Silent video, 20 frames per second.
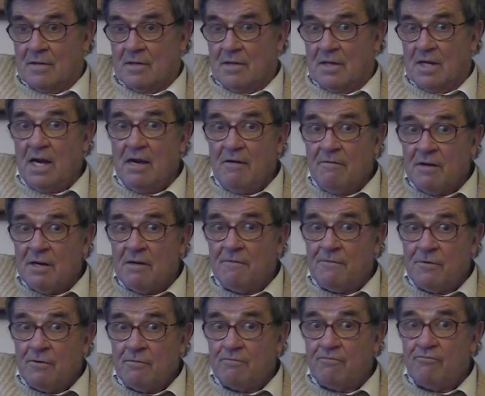even
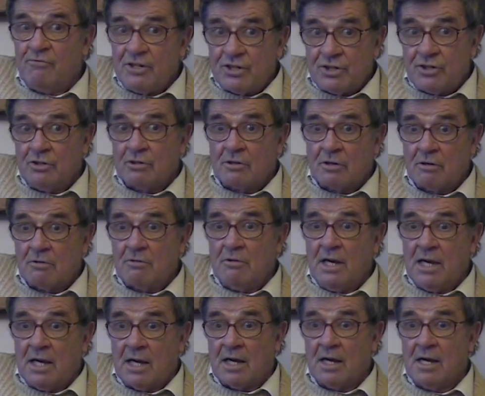if you've risked your
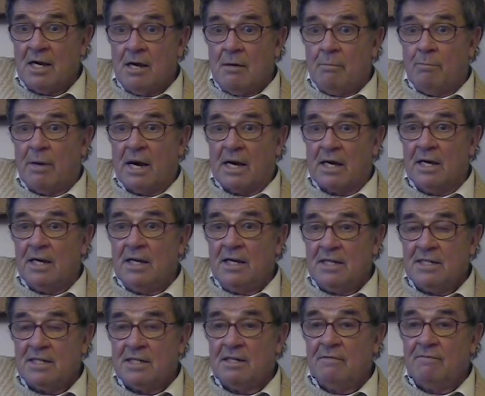career backing
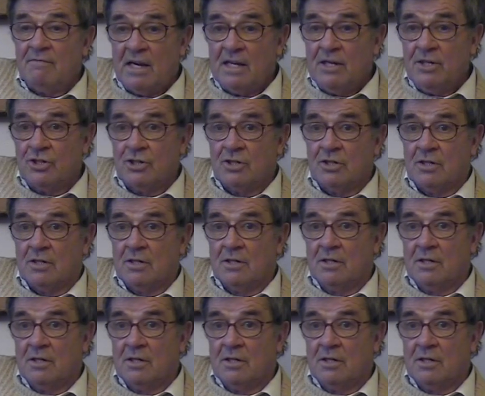his invention.